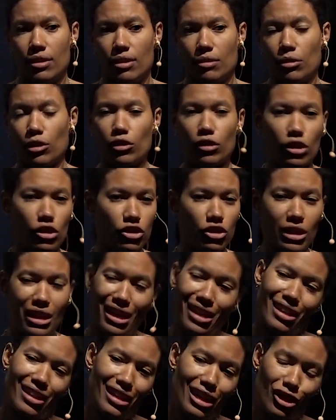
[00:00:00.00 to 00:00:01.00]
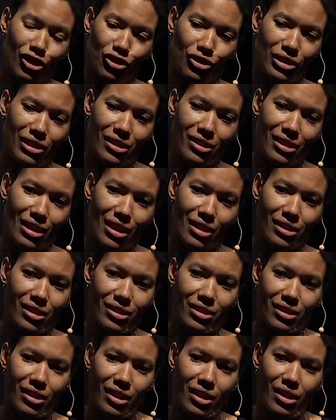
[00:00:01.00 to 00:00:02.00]
What Christianity actually says is
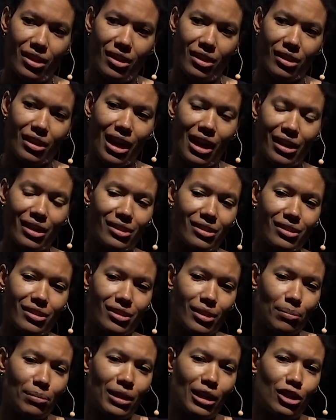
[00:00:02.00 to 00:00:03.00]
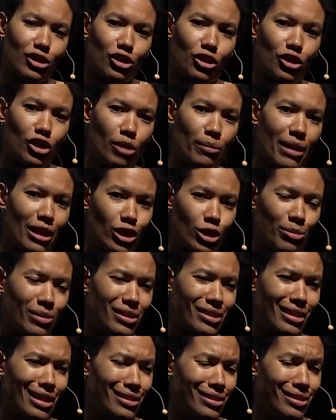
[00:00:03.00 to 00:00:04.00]
something isn't good or bad just
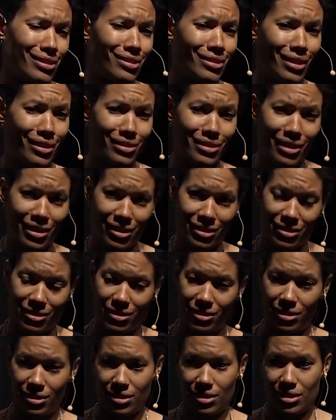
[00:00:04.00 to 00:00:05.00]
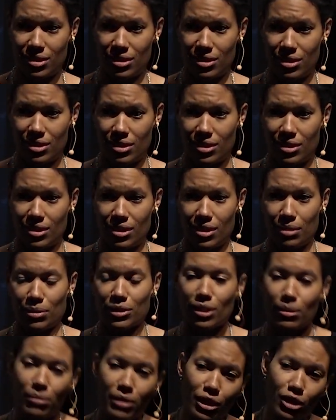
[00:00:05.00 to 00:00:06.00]
because God says it. But
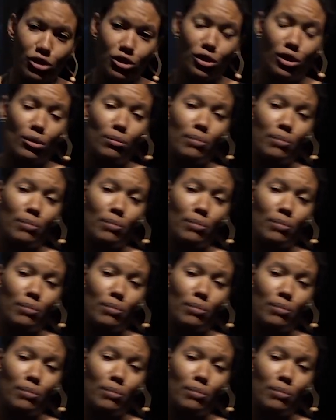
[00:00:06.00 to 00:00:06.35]
something is good or